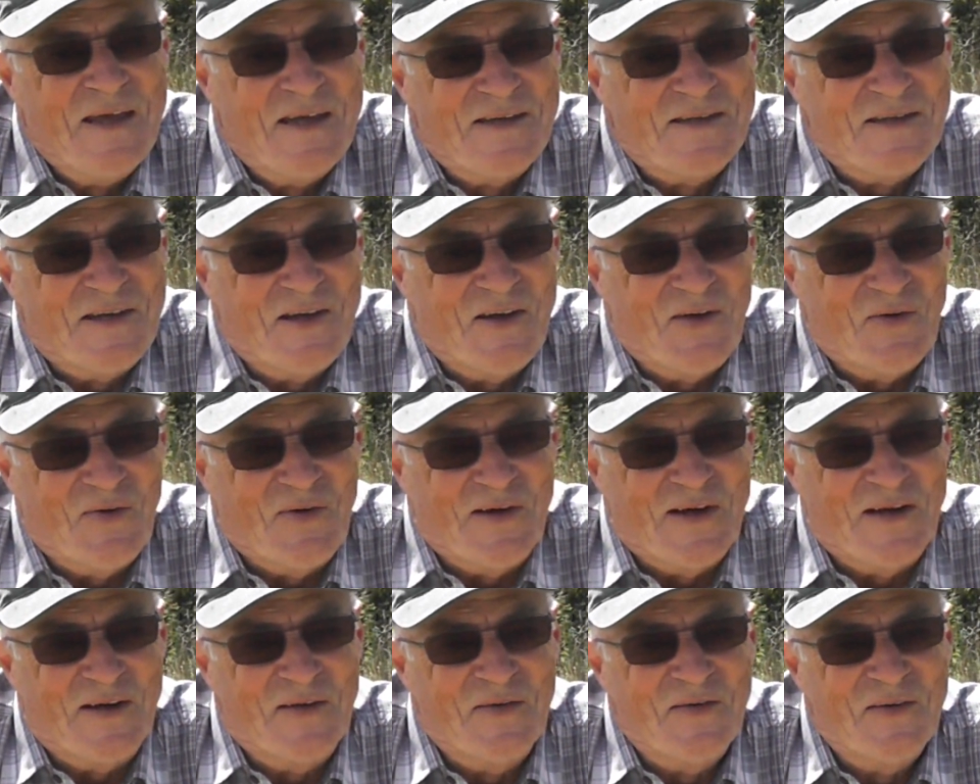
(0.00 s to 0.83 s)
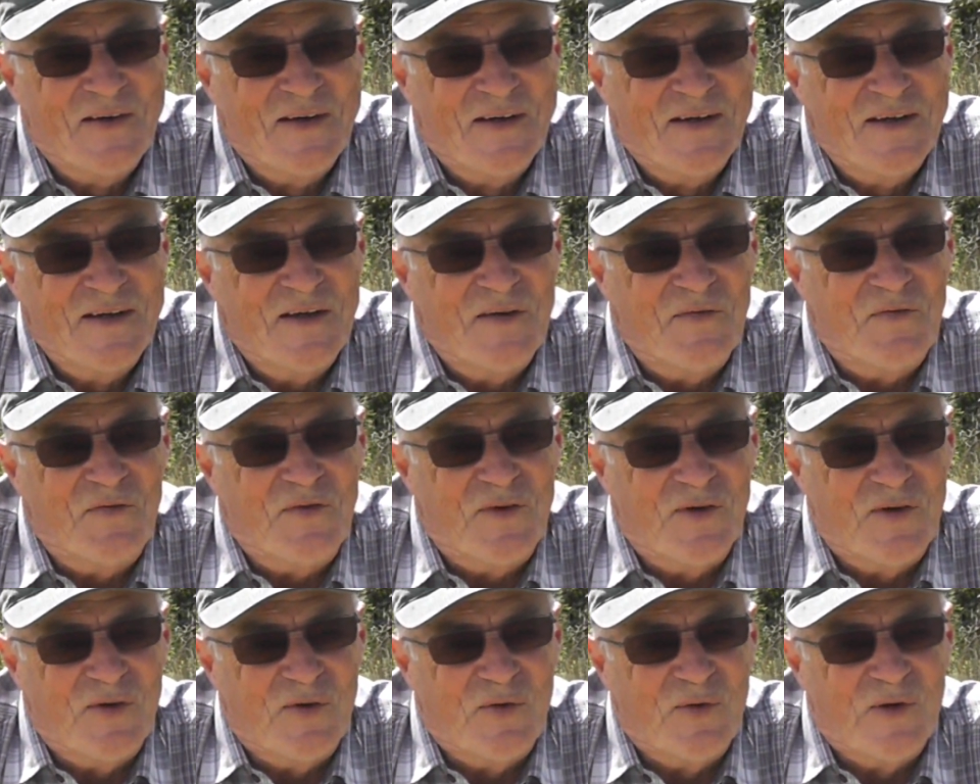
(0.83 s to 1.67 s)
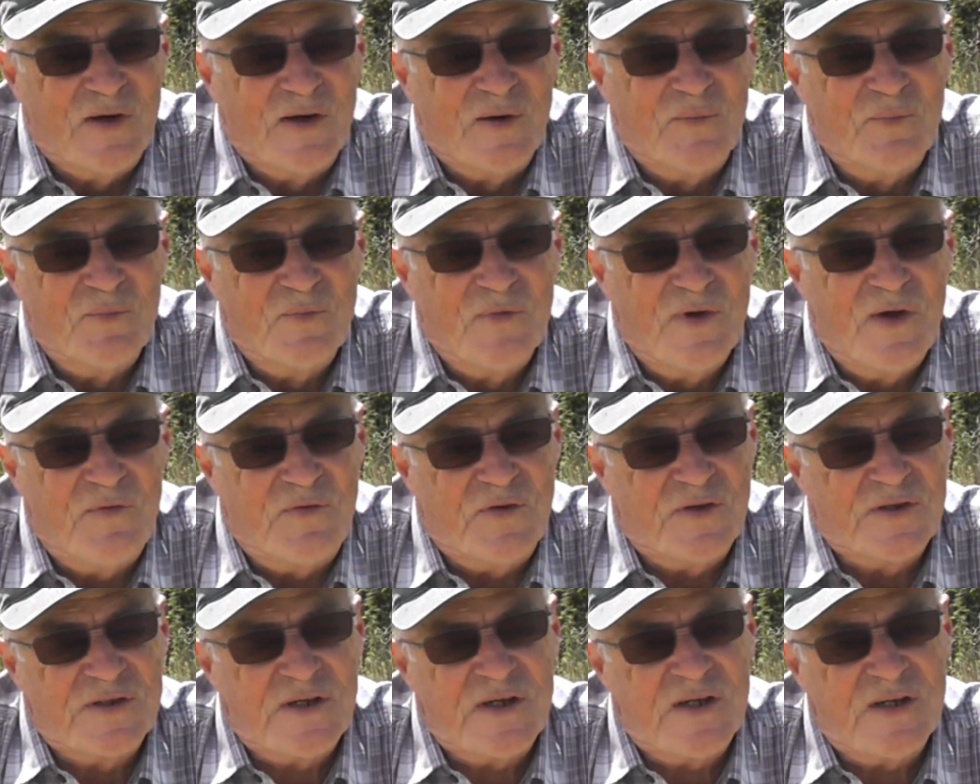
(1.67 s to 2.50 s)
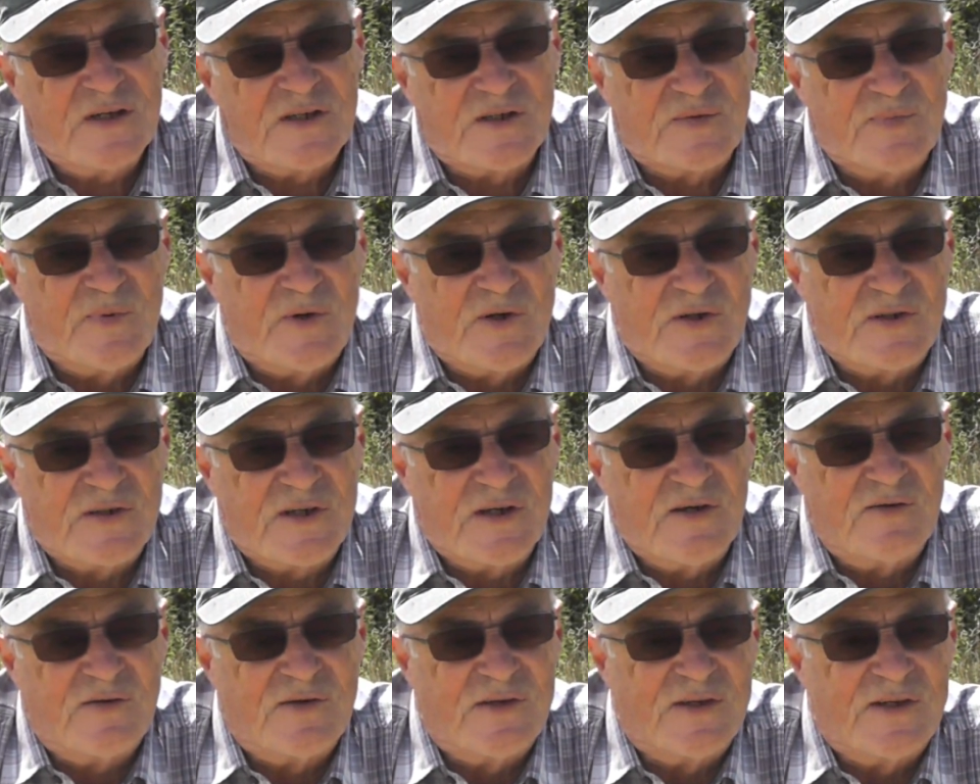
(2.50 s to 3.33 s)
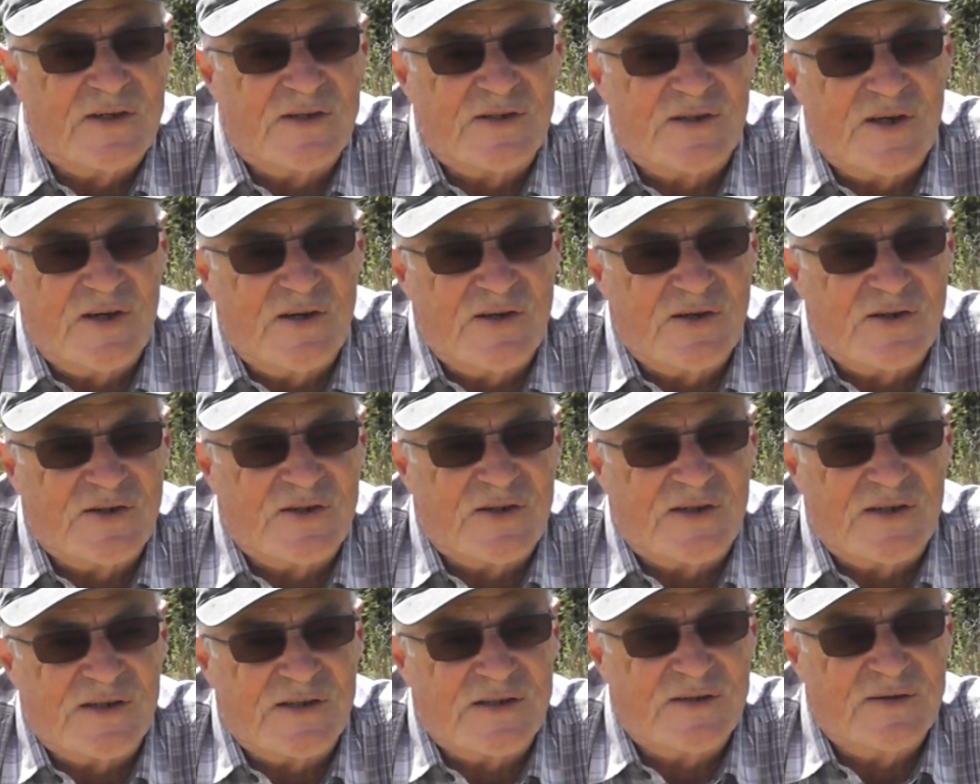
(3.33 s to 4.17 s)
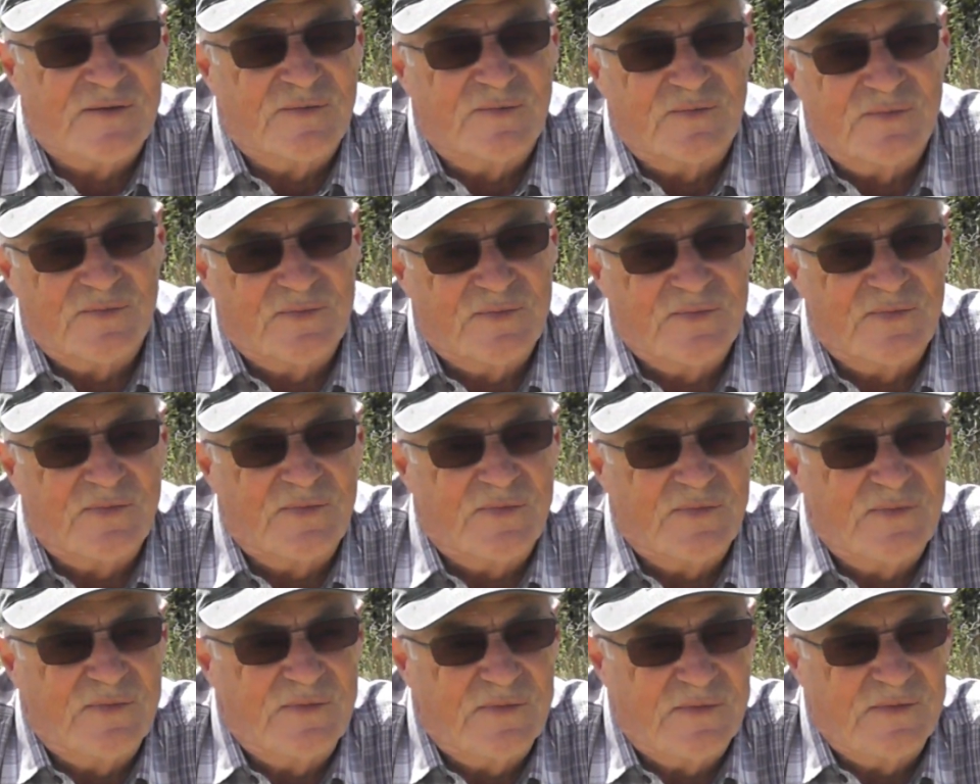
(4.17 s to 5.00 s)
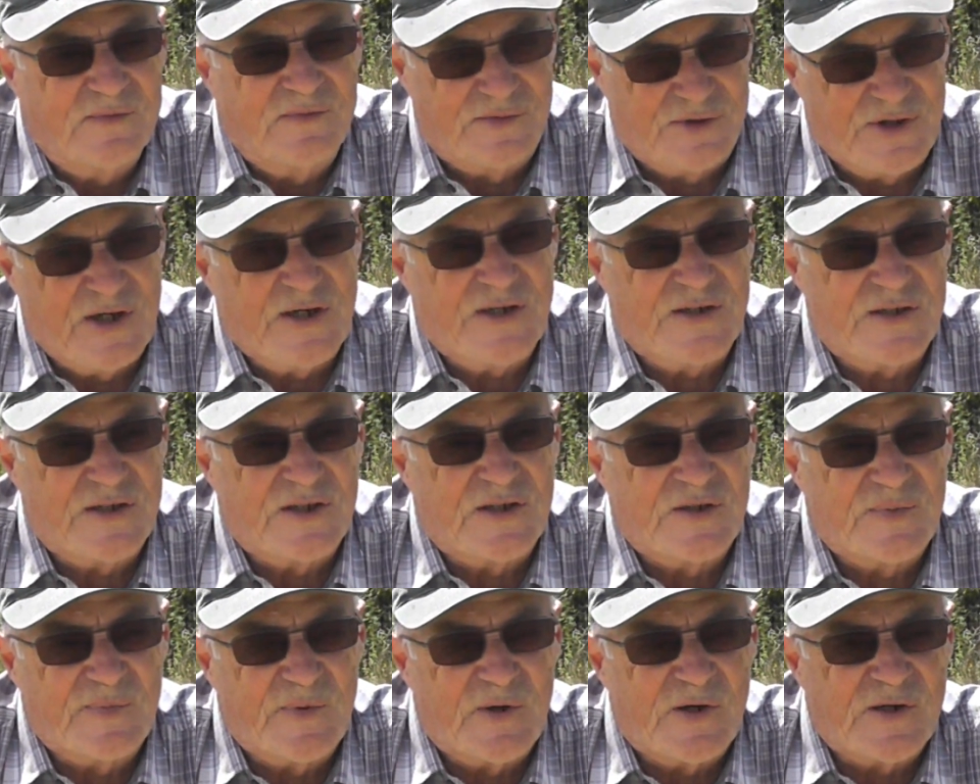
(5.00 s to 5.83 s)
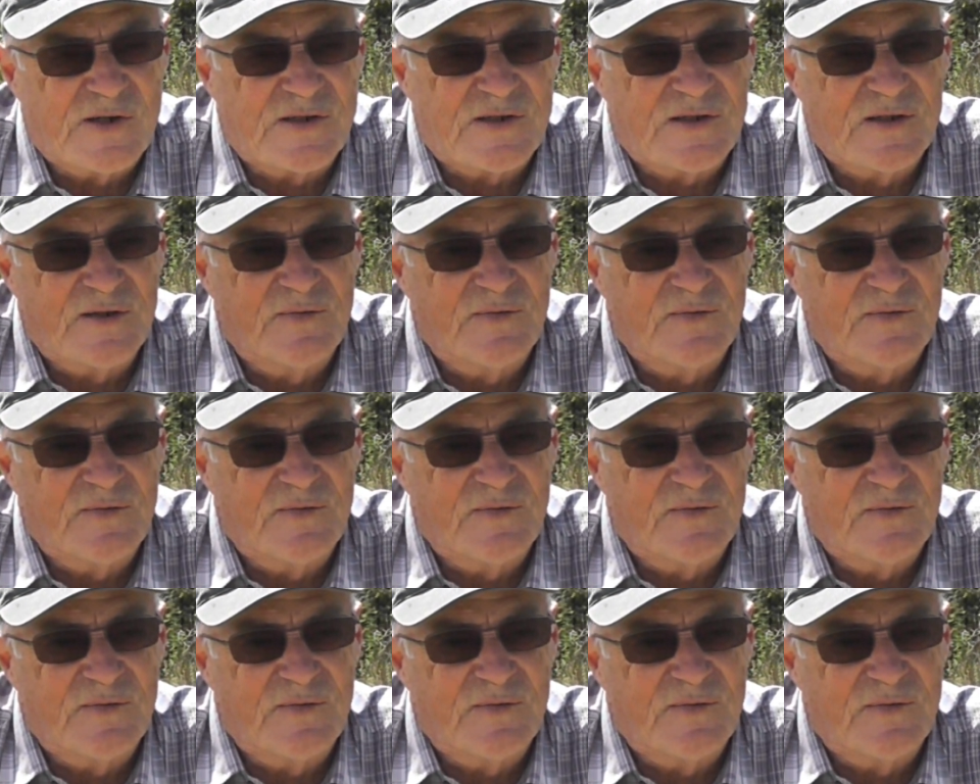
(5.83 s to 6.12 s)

So if you see the spots, go onto the SOTA sites and chase the spots.